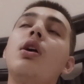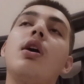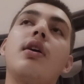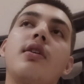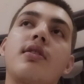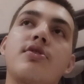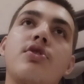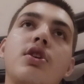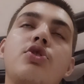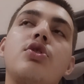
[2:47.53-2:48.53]
a
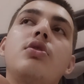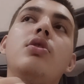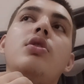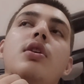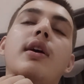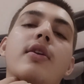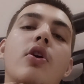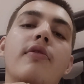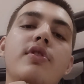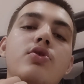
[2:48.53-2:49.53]
structure, an
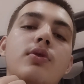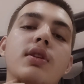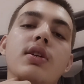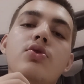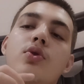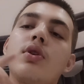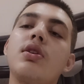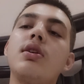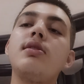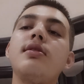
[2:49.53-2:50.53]
office over there, so it
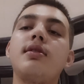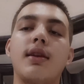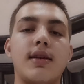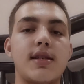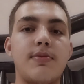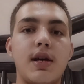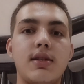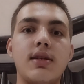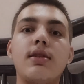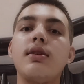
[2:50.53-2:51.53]
isn't an
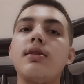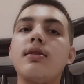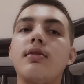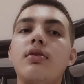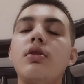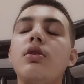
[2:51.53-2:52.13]
expense, it is a,